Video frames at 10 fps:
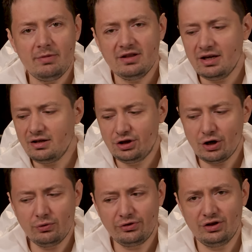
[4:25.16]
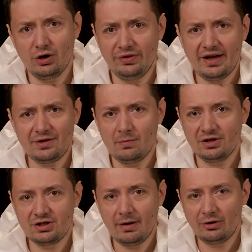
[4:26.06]
they don't know that
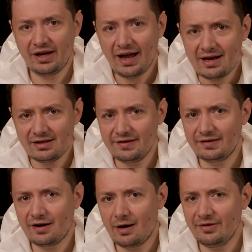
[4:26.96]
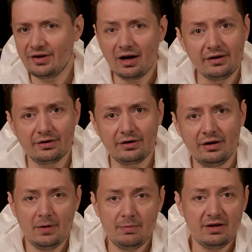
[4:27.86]
much about Halley's Comet either.
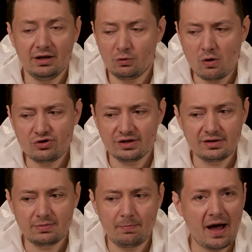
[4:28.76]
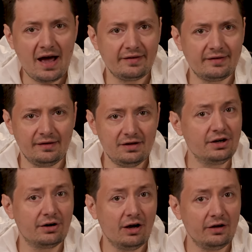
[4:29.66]
Maybe it won't just pass
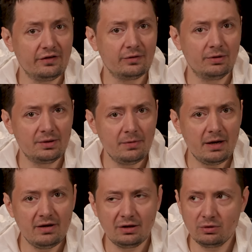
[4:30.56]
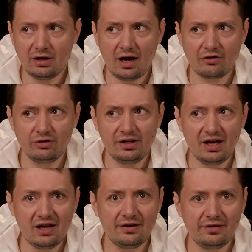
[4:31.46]
near us, but maybe it will actually
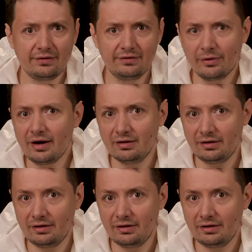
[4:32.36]
hit us directly.